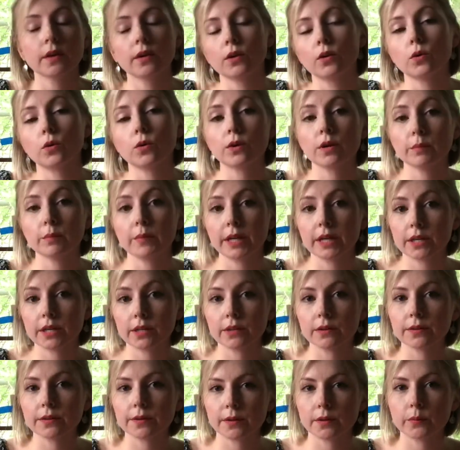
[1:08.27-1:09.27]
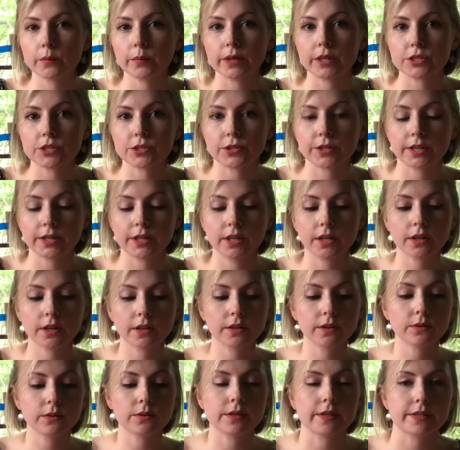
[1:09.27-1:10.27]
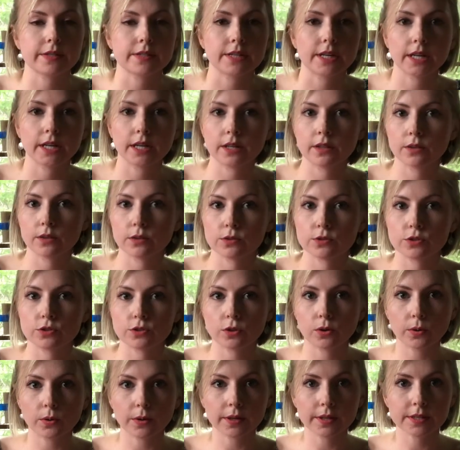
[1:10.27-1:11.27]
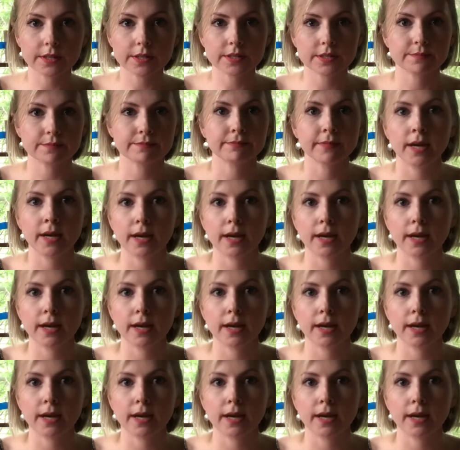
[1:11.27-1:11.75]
Or to make it a little bit trickier, you can take those toys,